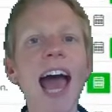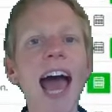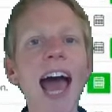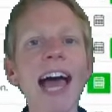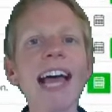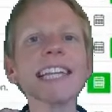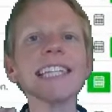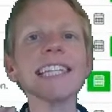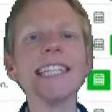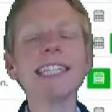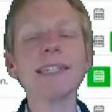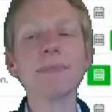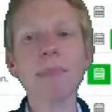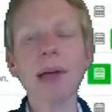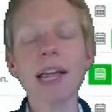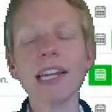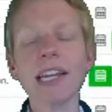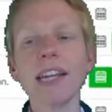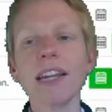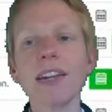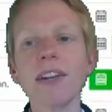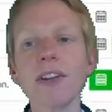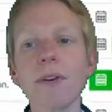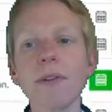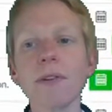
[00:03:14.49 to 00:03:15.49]
as
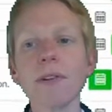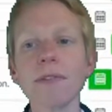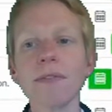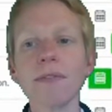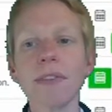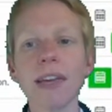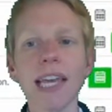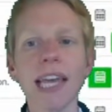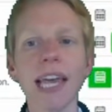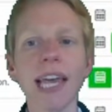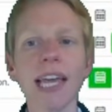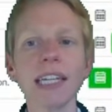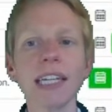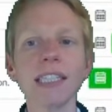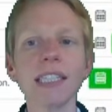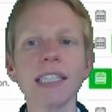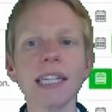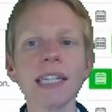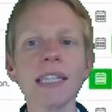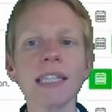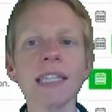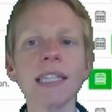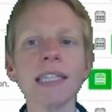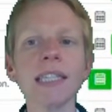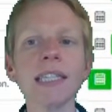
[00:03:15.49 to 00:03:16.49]
many
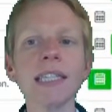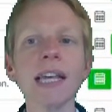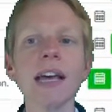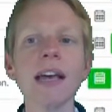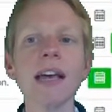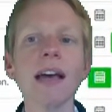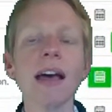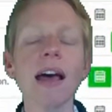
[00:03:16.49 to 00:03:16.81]
notifications